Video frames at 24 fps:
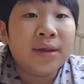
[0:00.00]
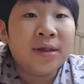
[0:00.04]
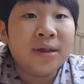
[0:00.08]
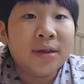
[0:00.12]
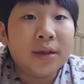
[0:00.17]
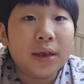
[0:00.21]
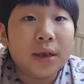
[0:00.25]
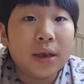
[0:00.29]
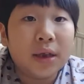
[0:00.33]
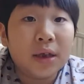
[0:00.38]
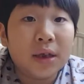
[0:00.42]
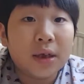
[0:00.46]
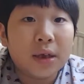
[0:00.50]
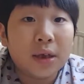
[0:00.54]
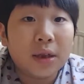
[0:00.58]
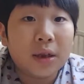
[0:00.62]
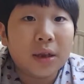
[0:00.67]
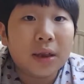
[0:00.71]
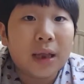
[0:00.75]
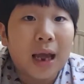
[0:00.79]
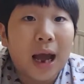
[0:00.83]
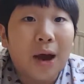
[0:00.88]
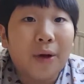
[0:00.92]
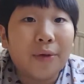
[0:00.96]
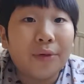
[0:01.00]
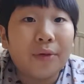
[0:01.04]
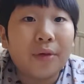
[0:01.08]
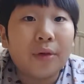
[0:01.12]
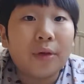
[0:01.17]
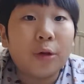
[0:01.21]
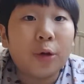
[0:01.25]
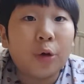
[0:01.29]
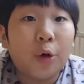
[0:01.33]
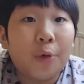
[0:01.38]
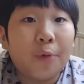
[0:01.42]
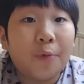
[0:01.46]
D sound,
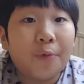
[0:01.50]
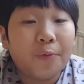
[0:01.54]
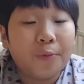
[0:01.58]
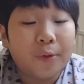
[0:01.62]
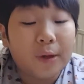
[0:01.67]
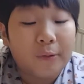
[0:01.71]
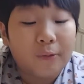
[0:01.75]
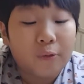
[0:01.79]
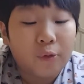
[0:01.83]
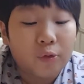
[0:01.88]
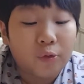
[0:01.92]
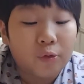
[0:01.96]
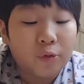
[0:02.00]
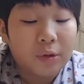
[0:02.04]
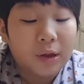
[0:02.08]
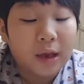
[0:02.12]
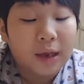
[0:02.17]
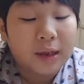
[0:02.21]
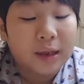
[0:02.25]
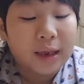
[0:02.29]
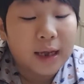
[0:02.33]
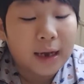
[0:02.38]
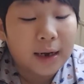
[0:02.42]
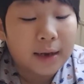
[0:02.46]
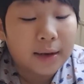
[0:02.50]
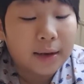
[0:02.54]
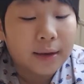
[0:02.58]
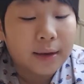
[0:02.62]
so you have to do like that.